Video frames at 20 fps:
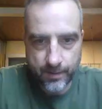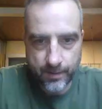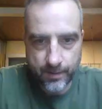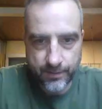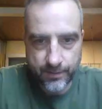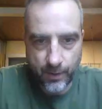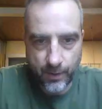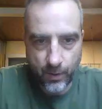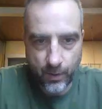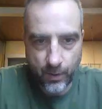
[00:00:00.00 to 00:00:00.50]

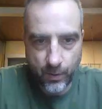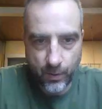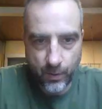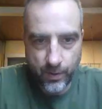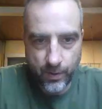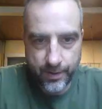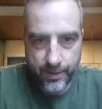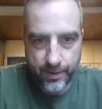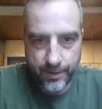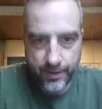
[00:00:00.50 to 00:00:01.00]

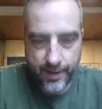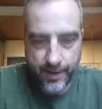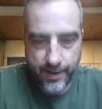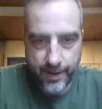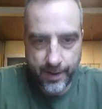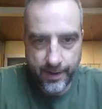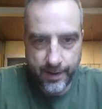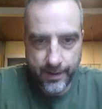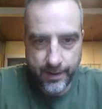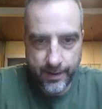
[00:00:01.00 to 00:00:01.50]
So
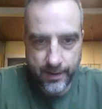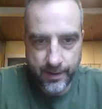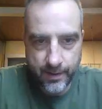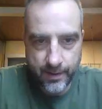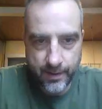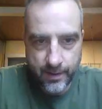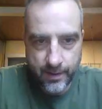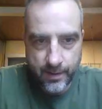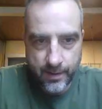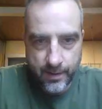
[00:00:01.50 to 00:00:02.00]
the
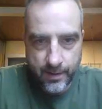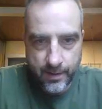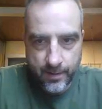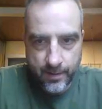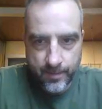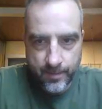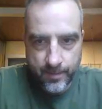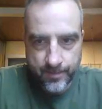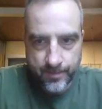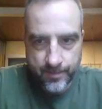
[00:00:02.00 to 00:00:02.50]

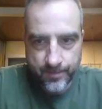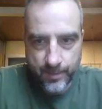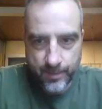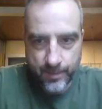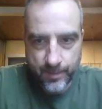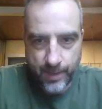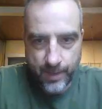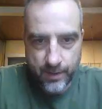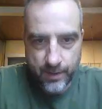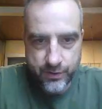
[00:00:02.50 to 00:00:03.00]

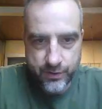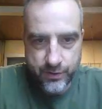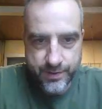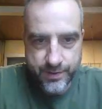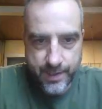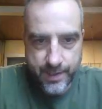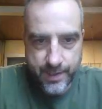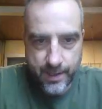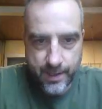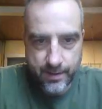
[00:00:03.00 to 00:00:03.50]
manager
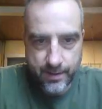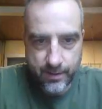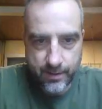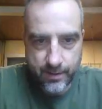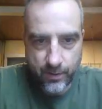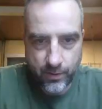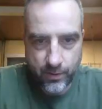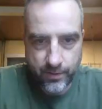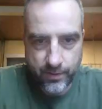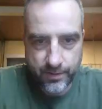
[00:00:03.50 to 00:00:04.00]
said
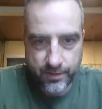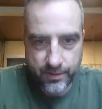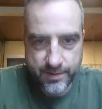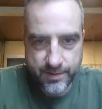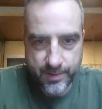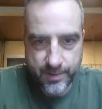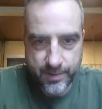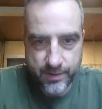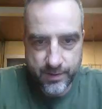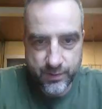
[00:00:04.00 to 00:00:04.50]
her
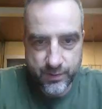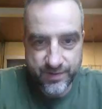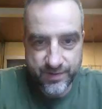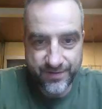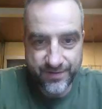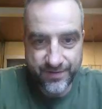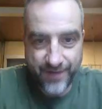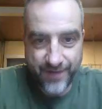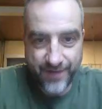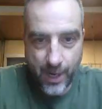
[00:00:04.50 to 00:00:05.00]
experience
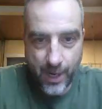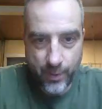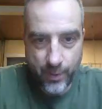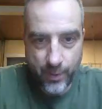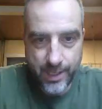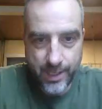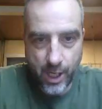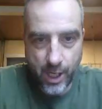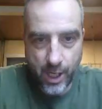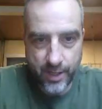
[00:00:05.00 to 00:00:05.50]
was
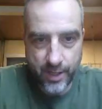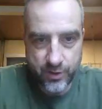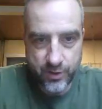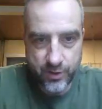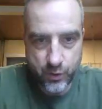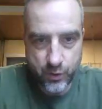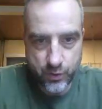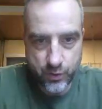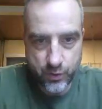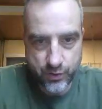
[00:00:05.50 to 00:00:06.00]
very
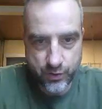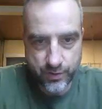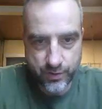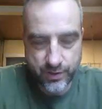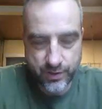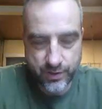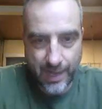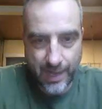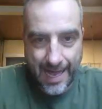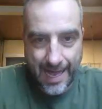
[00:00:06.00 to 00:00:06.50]
unusual,
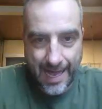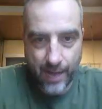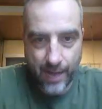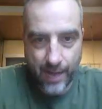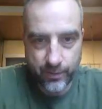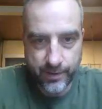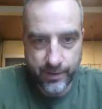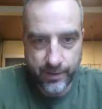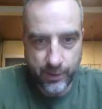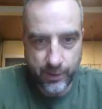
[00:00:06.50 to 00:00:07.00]
so
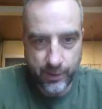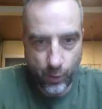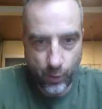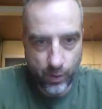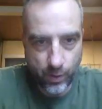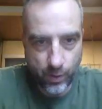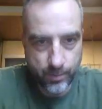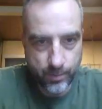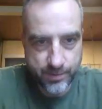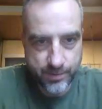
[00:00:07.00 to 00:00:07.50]
out of the
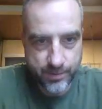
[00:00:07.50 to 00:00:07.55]
norm.